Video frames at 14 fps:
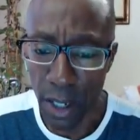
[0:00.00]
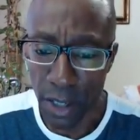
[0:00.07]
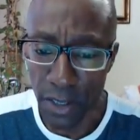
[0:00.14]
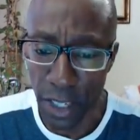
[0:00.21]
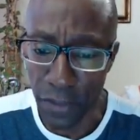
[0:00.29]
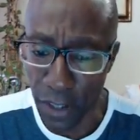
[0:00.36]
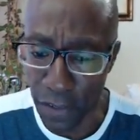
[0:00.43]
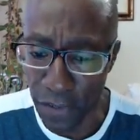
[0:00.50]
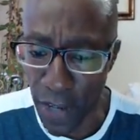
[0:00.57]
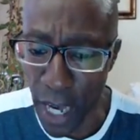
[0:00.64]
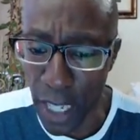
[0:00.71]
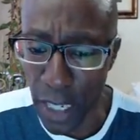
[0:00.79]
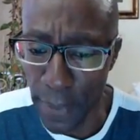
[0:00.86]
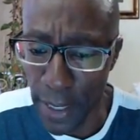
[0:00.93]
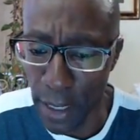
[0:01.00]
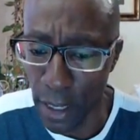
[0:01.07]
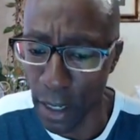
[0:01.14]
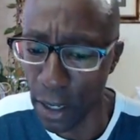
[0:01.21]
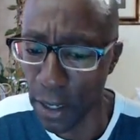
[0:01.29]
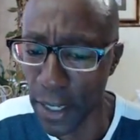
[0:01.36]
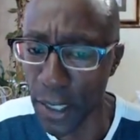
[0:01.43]
So if you follow me
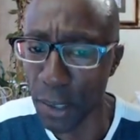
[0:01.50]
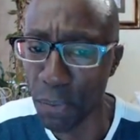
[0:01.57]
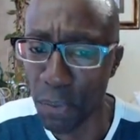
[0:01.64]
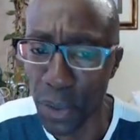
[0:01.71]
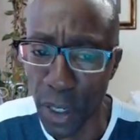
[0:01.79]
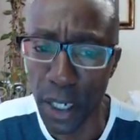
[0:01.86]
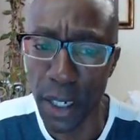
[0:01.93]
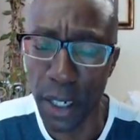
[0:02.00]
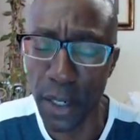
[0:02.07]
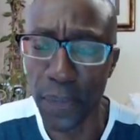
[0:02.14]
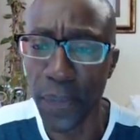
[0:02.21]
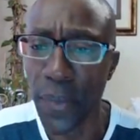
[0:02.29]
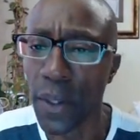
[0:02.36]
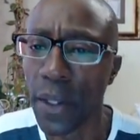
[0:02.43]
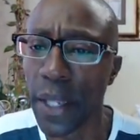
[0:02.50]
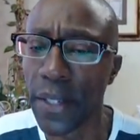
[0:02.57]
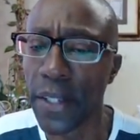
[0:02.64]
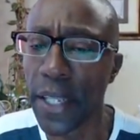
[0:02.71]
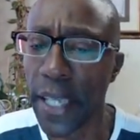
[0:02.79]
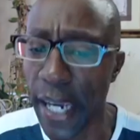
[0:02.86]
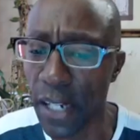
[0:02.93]
along in the book, in
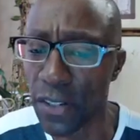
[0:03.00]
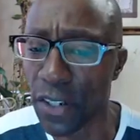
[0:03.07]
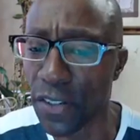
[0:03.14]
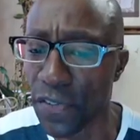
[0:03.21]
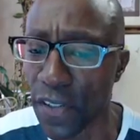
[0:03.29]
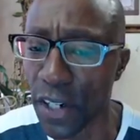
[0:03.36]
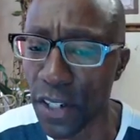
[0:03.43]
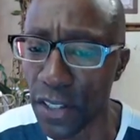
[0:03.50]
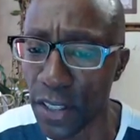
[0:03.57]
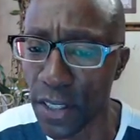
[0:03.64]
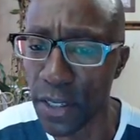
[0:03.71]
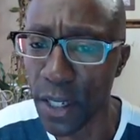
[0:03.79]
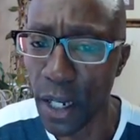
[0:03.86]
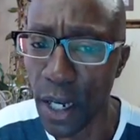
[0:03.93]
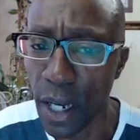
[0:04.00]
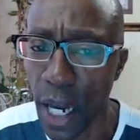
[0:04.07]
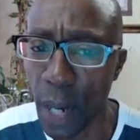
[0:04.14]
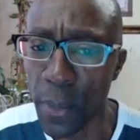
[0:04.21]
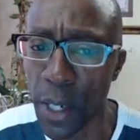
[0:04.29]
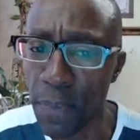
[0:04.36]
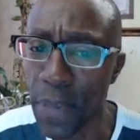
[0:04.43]
the Kindle version,
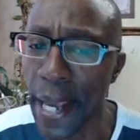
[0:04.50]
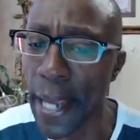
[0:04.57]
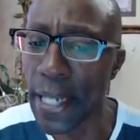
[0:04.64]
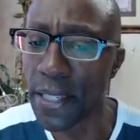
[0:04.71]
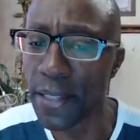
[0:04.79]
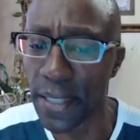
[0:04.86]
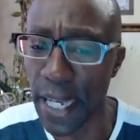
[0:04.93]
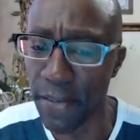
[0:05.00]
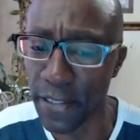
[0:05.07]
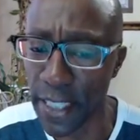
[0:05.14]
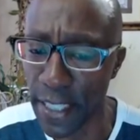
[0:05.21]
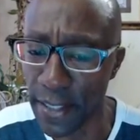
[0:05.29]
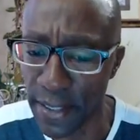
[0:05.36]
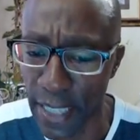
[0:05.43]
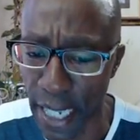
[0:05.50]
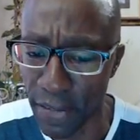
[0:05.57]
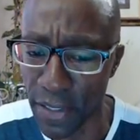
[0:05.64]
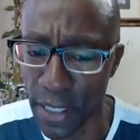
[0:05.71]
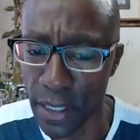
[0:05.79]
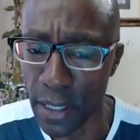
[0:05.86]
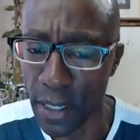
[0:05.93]
I'm on page
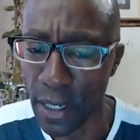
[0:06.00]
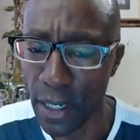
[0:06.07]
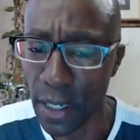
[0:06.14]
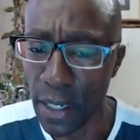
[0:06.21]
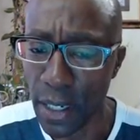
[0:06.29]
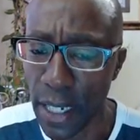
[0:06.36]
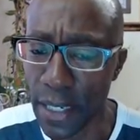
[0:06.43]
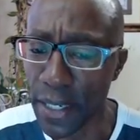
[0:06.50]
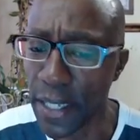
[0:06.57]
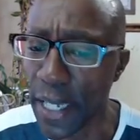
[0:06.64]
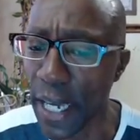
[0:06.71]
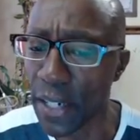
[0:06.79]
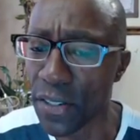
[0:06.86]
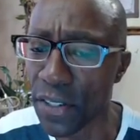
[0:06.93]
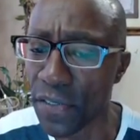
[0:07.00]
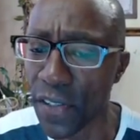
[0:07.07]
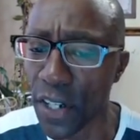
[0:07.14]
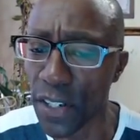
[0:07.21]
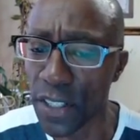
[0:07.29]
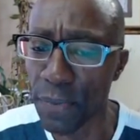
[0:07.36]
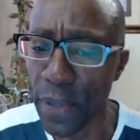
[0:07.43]
77. In the Kindle
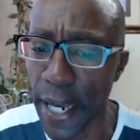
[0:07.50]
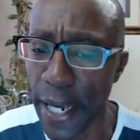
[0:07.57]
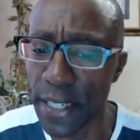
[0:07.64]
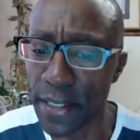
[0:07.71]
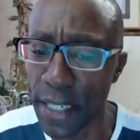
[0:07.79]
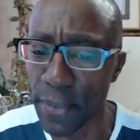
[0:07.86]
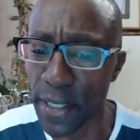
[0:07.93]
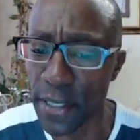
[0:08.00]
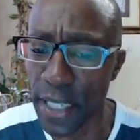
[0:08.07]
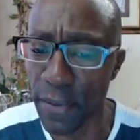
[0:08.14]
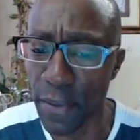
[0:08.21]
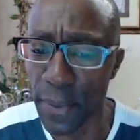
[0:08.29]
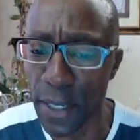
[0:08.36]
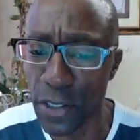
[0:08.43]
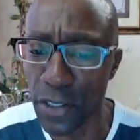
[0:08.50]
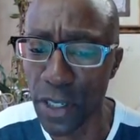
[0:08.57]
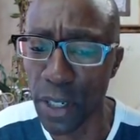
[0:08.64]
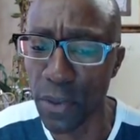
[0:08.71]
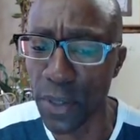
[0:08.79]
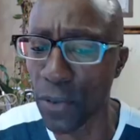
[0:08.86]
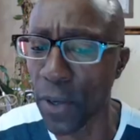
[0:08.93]
version, page 77. I'm not
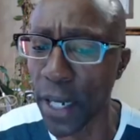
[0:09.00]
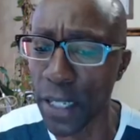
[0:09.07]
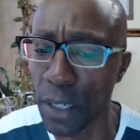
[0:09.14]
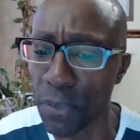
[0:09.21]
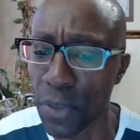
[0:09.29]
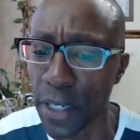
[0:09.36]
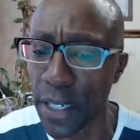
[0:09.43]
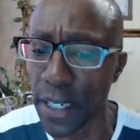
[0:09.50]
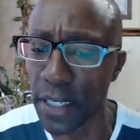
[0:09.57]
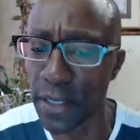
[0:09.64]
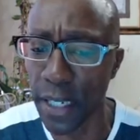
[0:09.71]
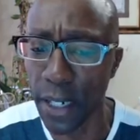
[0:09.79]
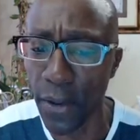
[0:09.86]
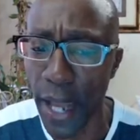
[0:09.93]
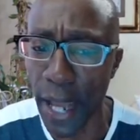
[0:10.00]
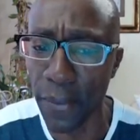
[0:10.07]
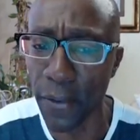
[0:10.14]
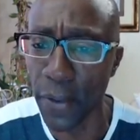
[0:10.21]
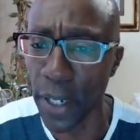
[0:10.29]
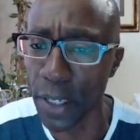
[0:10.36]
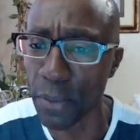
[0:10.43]
sure what the regular book is. I don't have
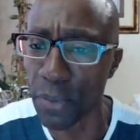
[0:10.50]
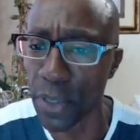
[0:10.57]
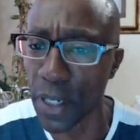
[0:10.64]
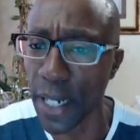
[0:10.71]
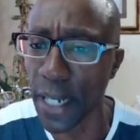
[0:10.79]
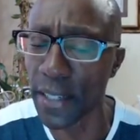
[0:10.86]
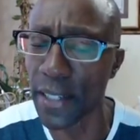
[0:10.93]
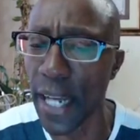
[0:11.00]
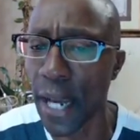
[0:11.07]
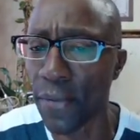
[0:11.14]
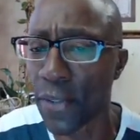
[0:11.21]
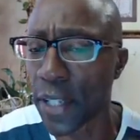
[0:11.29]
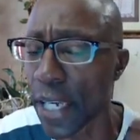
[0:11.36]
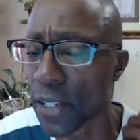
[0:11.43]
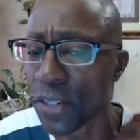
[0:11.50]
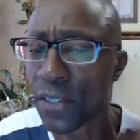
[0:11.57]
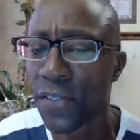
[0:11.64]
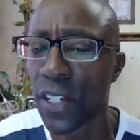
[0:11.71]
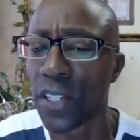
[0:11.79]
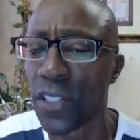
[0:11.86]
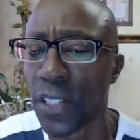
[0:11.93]
the regular book. I just have the Kindle
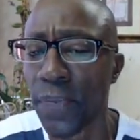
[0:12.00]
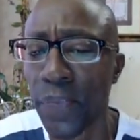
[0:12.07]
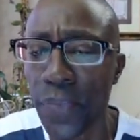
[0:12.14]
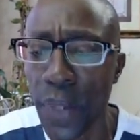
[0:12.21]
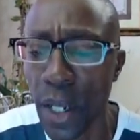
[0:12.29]
version.